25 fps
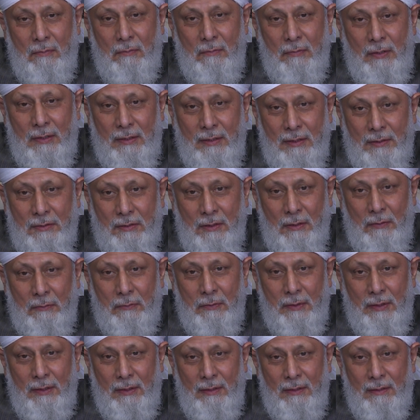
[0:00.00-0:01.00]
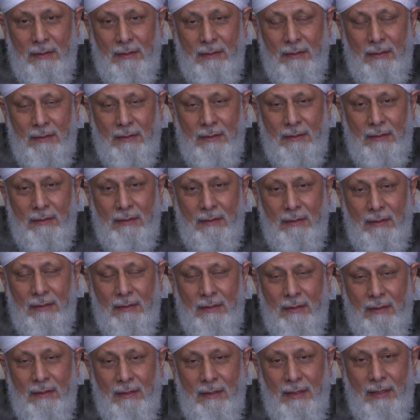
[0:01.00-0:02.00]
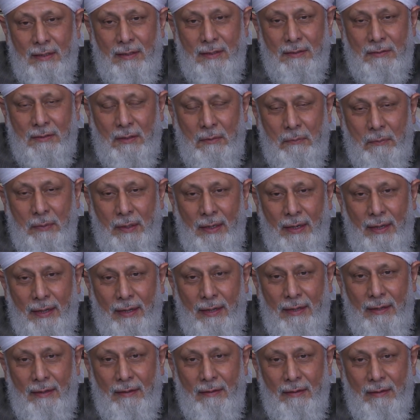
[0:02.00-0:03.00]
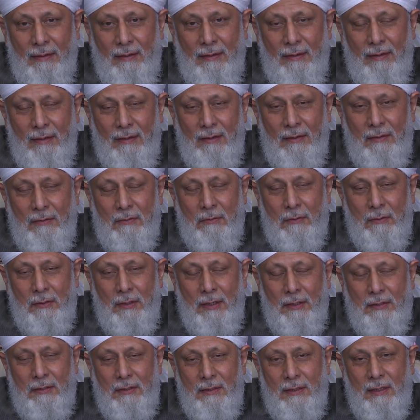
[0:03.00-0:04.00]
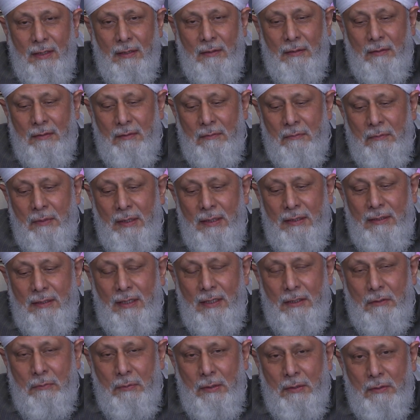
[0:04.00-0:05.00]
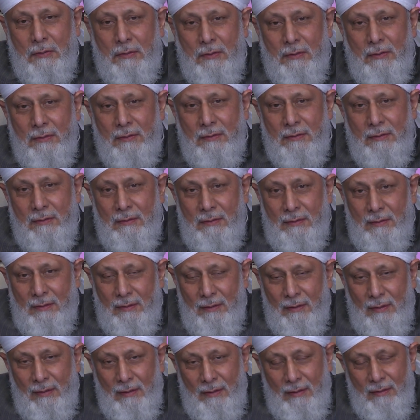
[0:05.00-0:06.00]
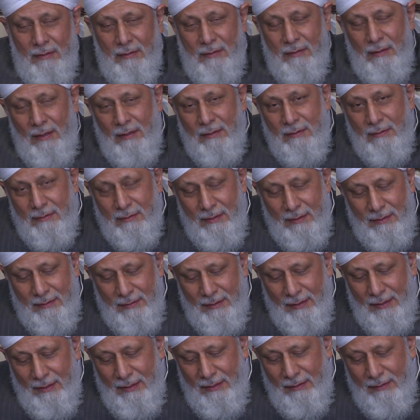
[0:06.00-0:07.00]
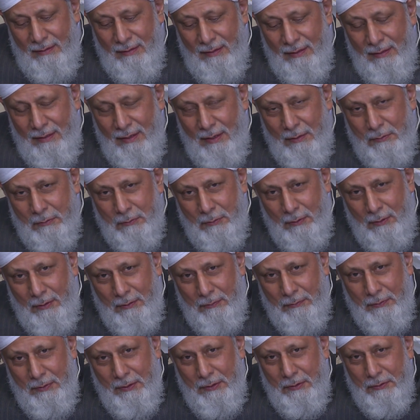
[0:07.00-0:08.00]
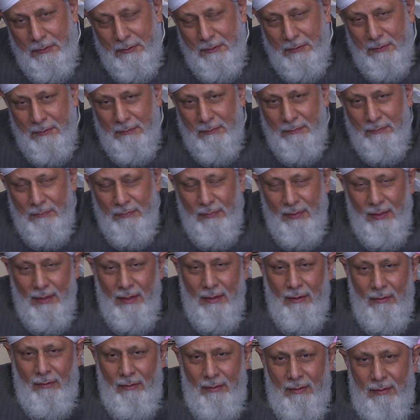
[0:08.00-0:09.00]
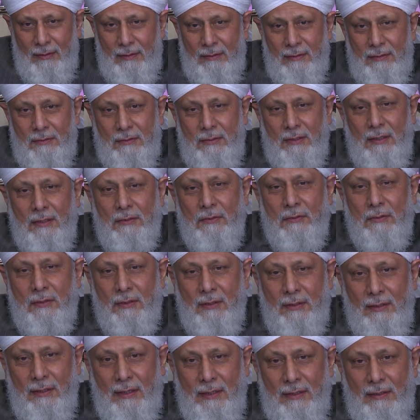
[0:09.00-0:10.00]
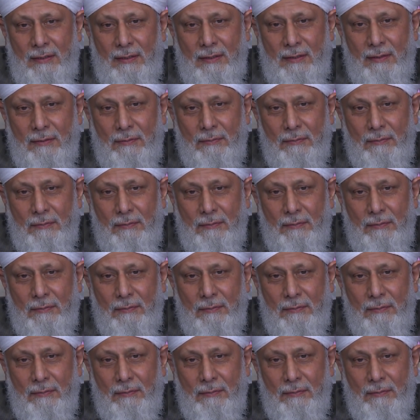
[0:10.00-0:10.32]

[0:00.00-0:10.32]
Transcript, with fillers: working somewhere, getting some money, so that he can meet the expenses and can run household affairs, all these things, right?